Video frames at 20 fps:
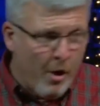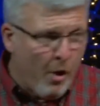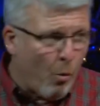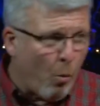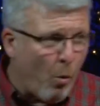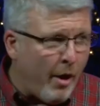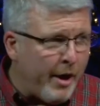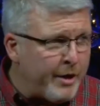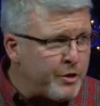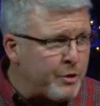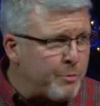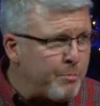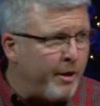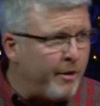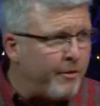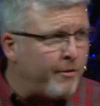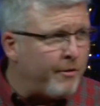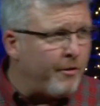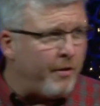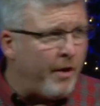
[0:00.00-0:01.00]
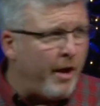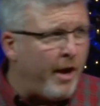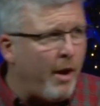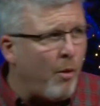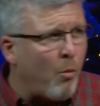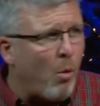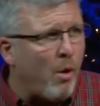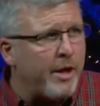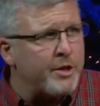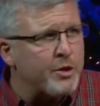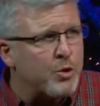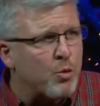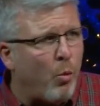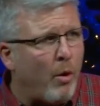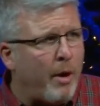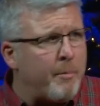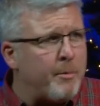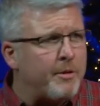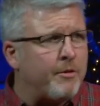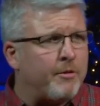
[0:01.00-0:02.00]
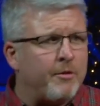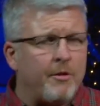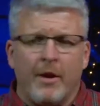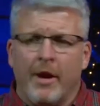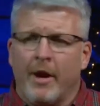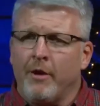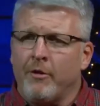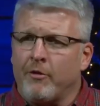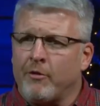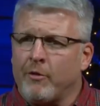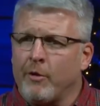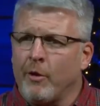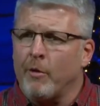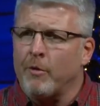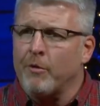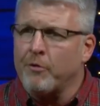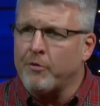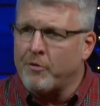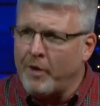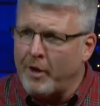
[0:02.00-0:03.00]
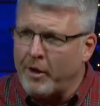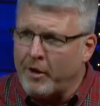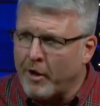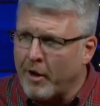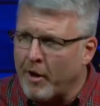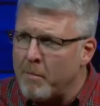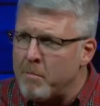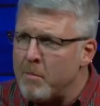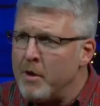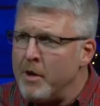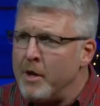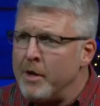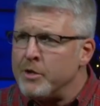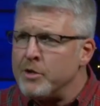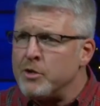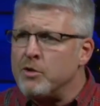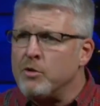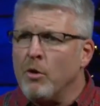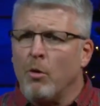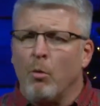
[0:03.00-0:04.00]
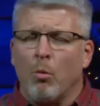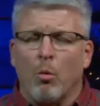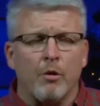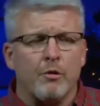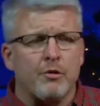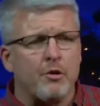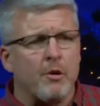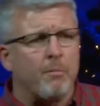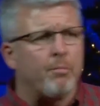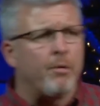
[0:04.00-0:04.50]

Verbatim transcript: Wise men today, wise women today still seek him, still worship